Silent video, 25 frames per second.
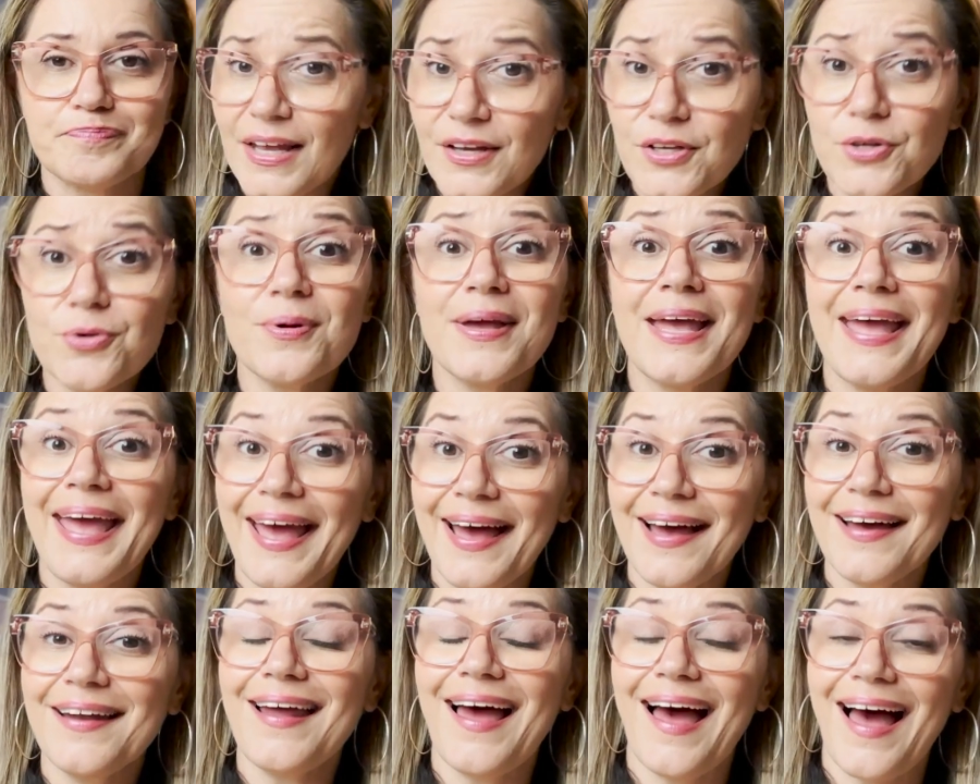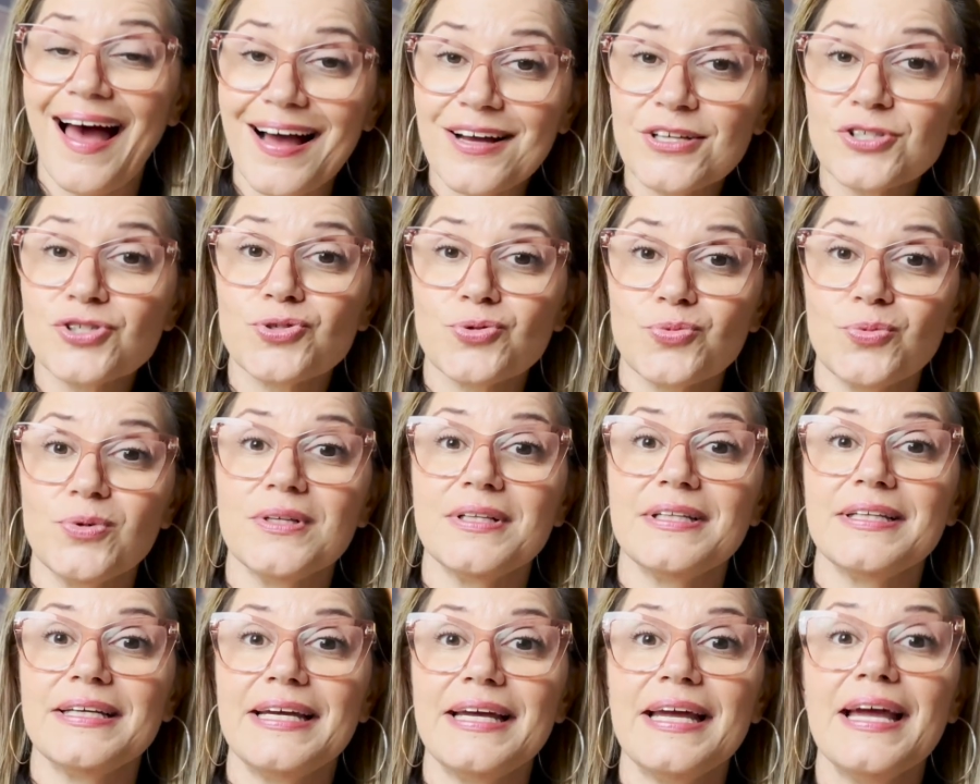You can
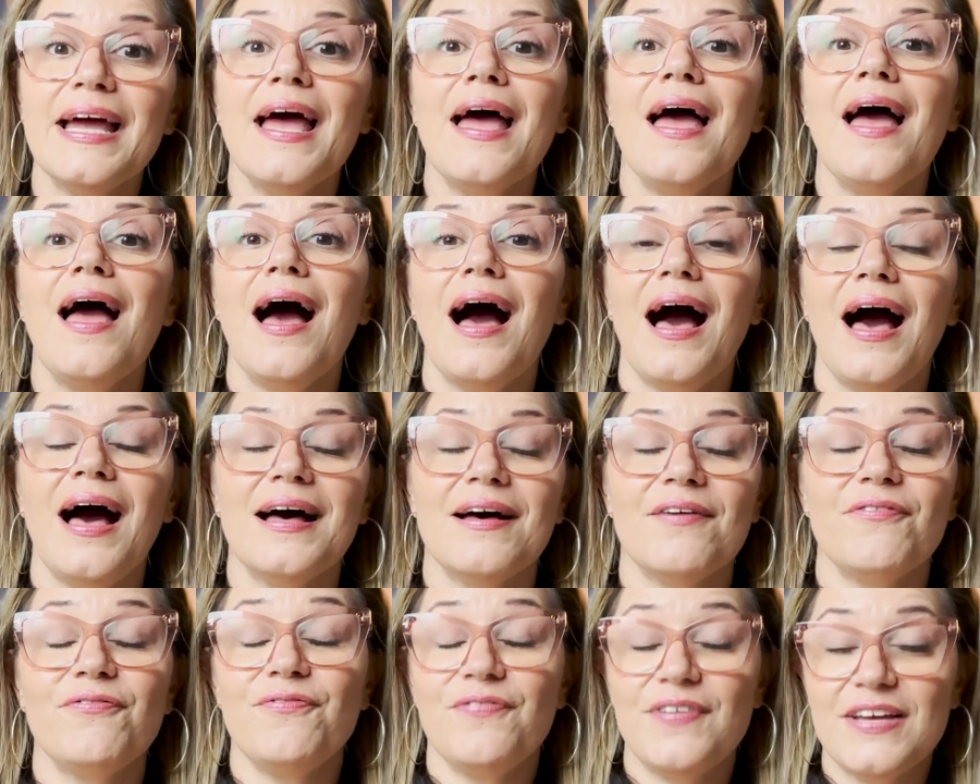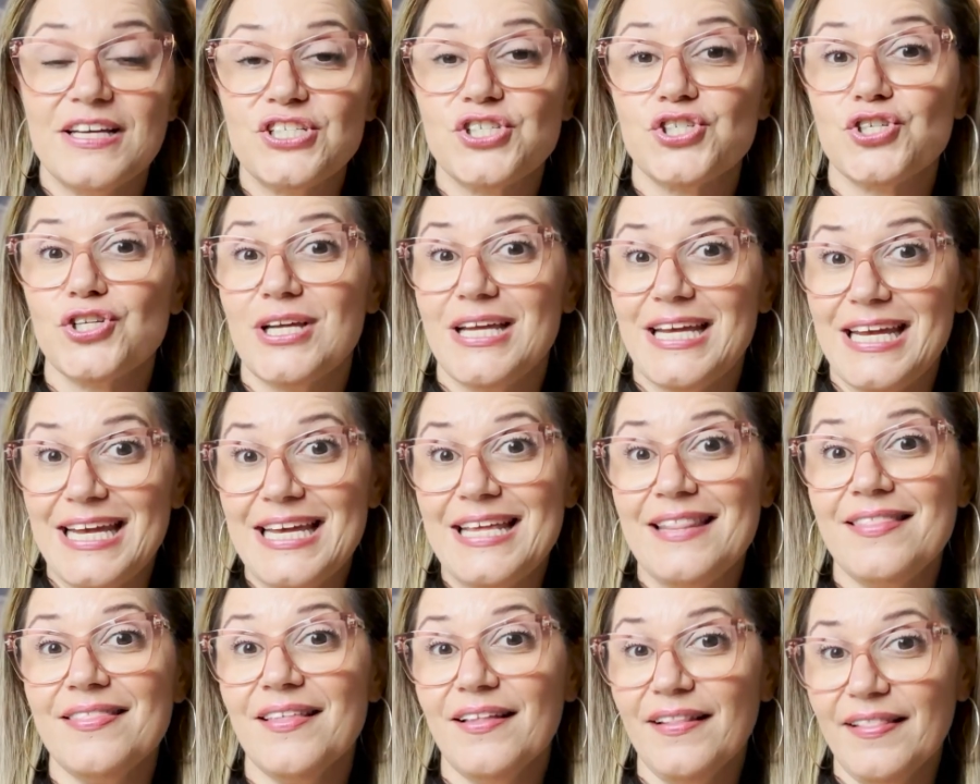actually fish
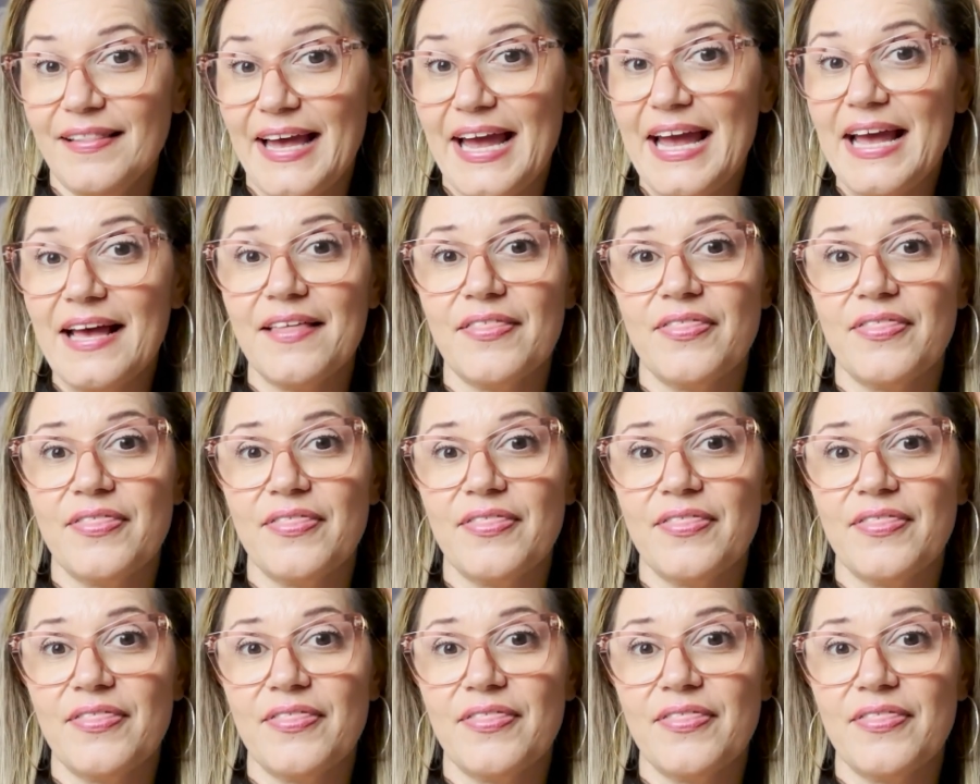in the lake.